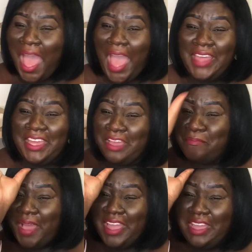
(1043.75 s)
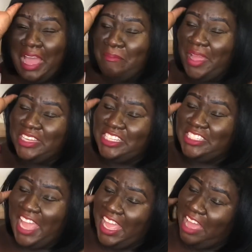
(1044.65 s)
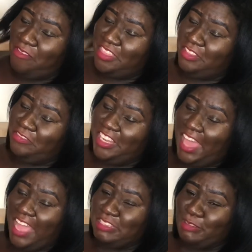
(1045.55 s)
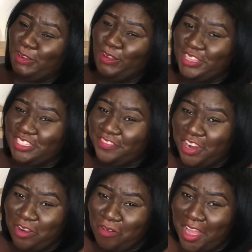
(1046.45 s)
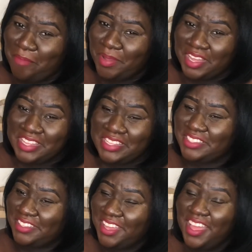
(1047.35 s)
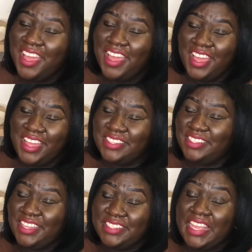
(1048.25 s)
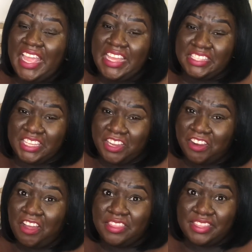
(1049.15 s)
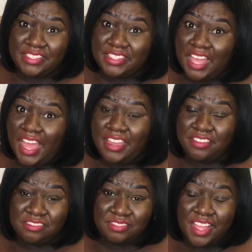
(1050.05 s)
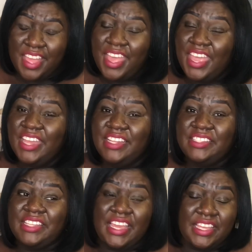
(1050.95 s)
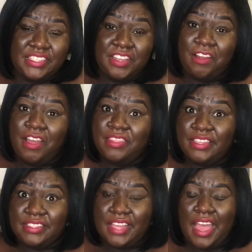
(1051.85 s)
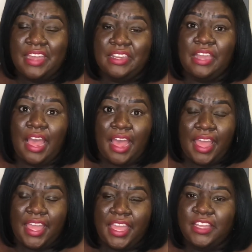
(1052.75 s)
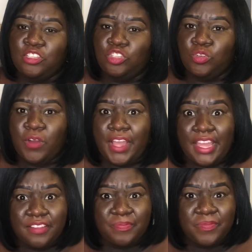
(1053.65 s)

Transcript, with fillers: I think I might I might just hang out with the relaxed girlies for a while because it's it's easier on this side. It is easier on this side and I enjoy it.